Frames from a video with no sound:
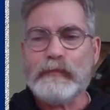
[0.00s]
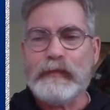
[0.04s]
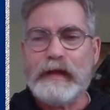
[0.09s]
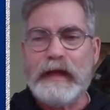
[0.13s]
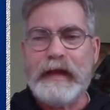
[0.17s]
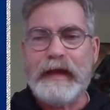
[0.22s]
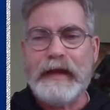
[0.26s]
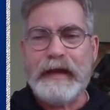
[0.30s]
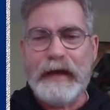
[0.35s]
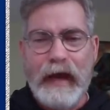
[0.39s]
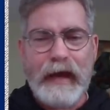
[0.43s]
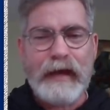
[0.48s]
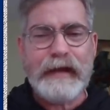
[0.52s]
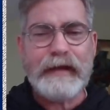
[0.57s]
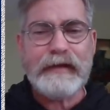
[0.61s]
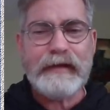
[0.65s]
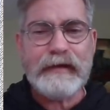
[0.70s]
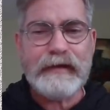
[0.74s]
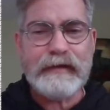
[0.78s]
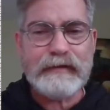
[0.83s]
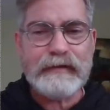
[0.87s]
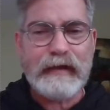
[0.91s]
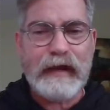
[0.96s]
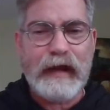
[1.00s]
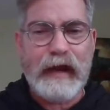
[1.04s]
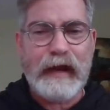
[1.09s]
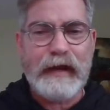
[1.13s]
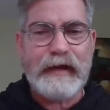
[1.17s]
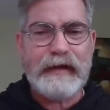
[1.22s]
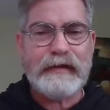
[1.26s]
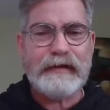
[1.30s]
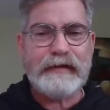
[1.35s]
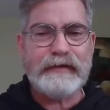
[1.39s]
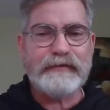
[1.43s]
and I can
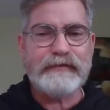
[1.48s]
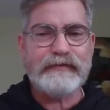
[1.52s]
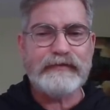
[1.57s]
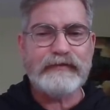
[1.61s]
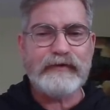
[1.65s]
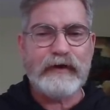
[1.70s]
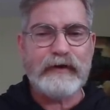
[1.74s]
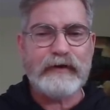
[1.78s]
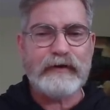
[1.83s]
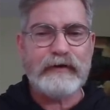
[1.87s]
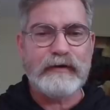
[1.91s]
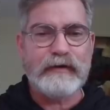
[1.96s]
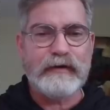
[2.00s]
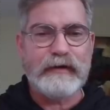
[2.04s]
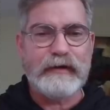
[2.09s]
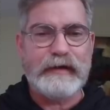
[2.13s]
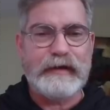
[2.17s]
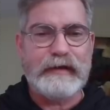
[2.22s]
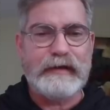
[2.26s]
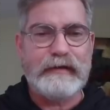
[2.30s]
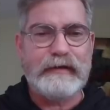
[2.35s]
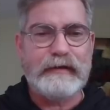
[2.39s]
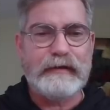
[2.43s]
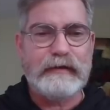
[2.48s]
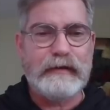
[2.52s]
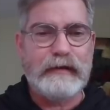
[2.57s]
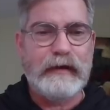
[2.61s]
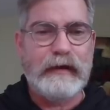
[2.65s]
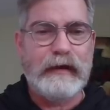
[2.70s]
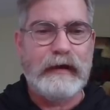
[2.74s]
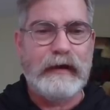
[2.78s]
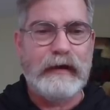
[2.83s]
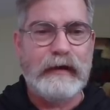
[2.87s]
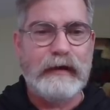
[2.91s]
I can certainly
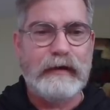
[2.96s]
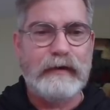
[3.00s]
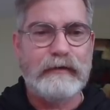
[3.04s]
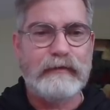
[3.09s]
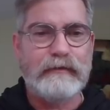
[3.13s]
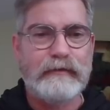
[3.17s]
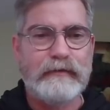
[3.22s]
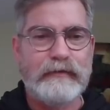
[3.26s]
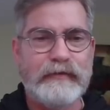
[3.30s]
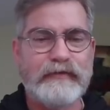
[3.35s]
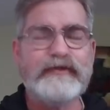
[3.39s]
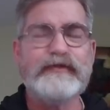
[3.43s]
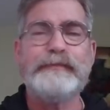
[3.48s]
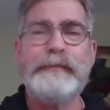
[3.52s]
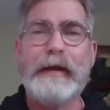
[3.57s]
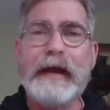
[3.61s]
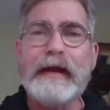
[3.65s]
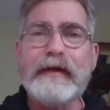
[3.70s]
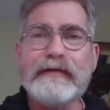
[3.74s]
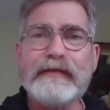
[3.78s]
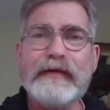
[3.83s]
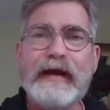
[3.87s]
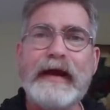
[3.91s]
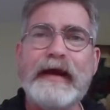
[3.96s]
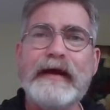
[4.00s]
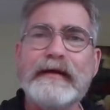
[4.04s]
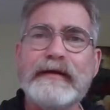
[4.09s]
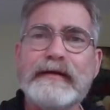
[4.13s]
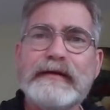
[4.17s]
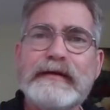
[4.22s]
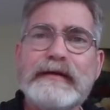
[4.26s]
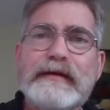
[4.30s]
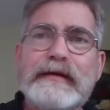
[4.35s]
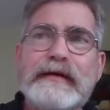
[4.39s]
uh, respect that
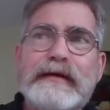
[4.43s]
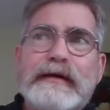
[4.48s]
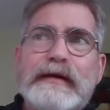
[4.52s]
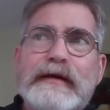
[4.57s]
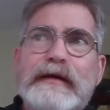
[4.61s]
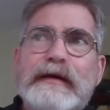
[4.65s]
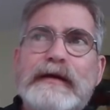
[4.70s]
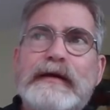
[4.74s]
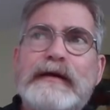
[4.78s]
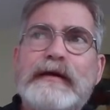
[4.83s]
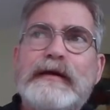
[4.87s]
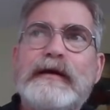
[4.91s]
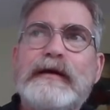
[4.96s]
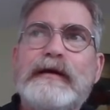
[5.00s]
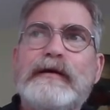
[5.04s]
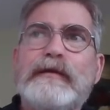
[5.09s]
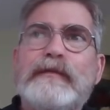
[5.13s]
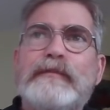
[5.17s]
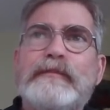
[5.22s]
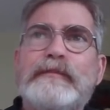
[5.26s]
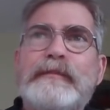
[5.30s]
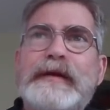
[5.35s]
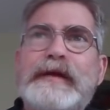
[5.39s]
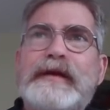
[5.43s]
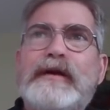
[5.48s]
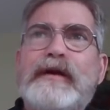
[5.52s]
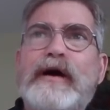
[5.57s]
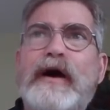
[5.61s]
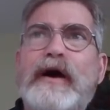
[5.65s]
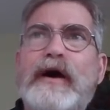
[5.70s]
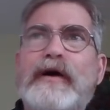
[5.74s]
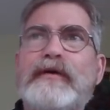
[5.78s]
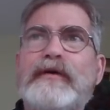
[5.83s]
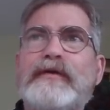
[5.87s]

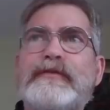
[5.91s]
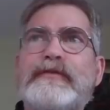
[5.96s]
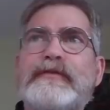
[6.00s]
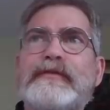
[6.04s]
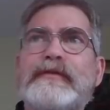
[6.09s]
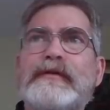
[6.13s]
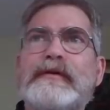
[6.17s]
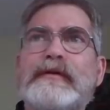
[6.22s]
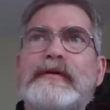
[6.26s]
because